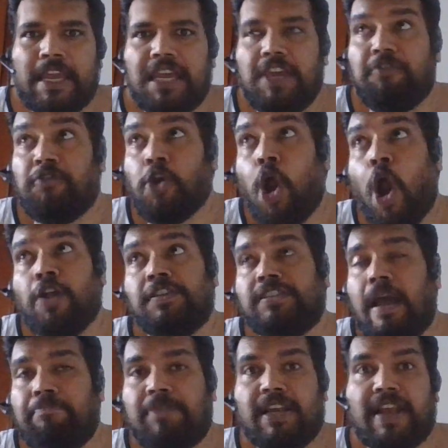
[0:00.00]
If you're on
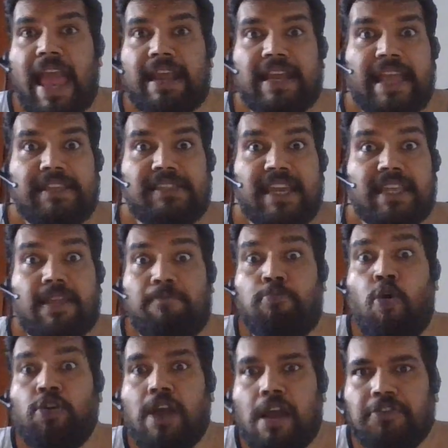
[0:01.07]
something like, let's say, the
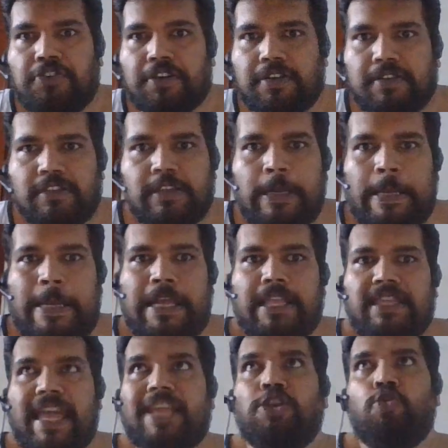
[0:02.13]
Bone Hunters,
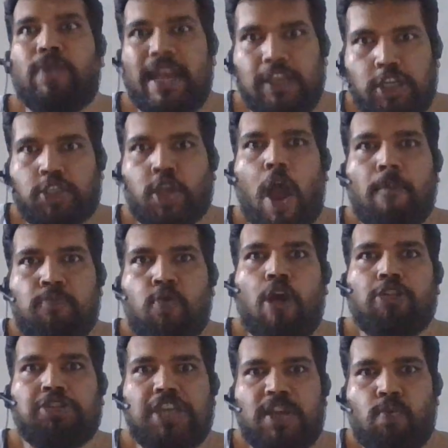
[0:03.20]
then you can stop
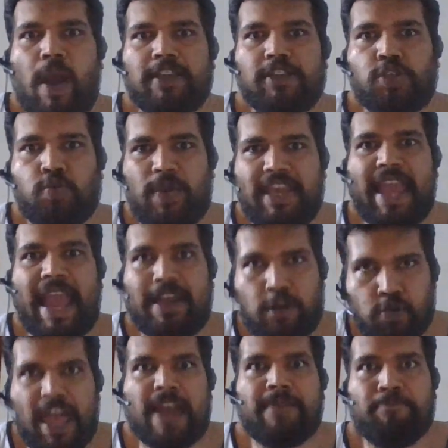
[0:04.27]
watching once we get
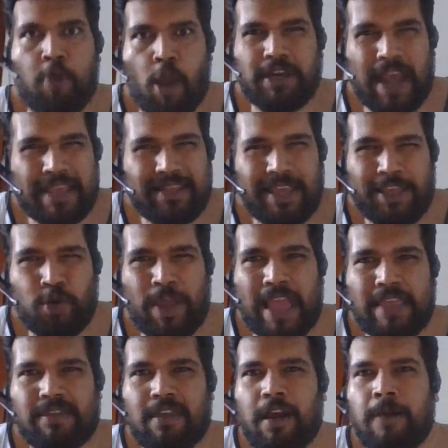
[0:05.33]
to that point. I think you
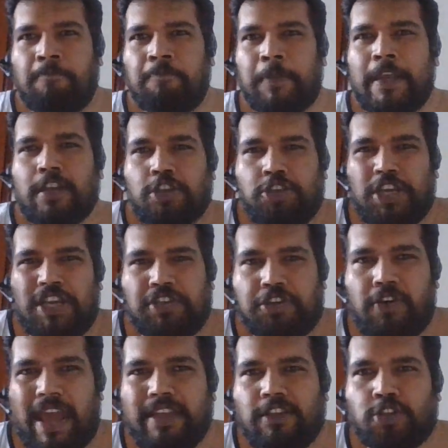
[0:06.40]
get the
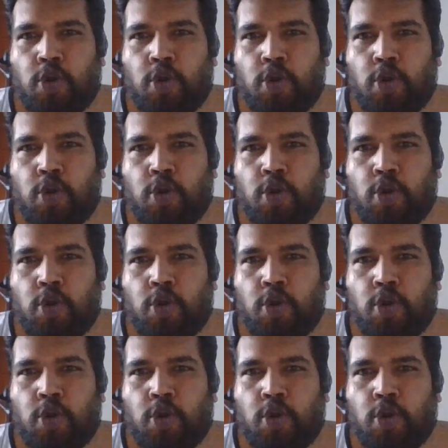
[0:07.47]
gist, right?